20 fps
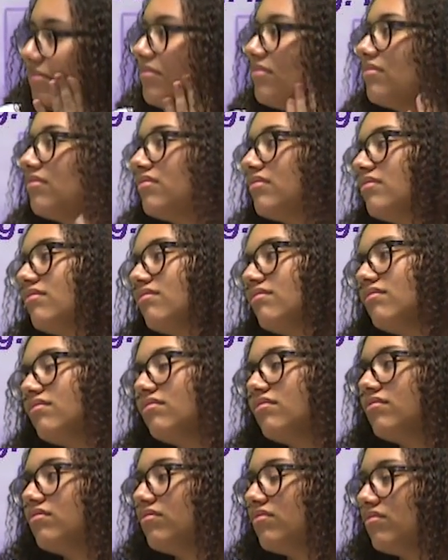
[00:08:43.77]

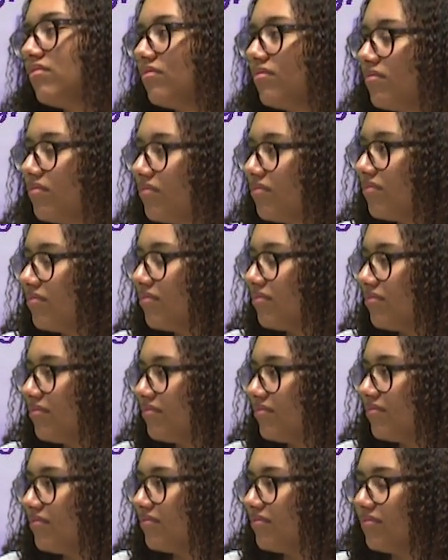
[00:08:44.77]

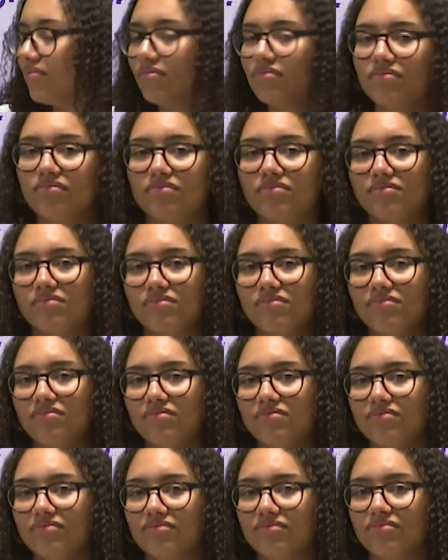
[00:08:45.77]

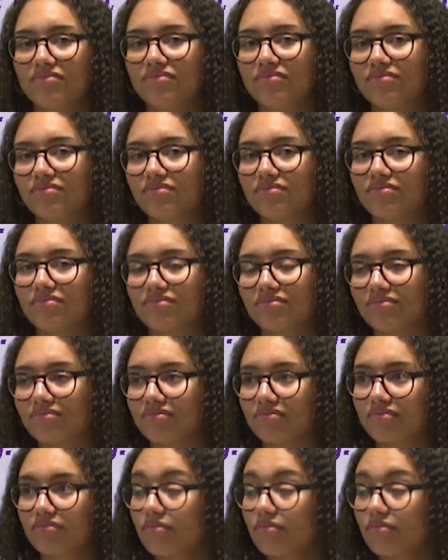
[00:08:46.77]
No words are spoken by the person on screen.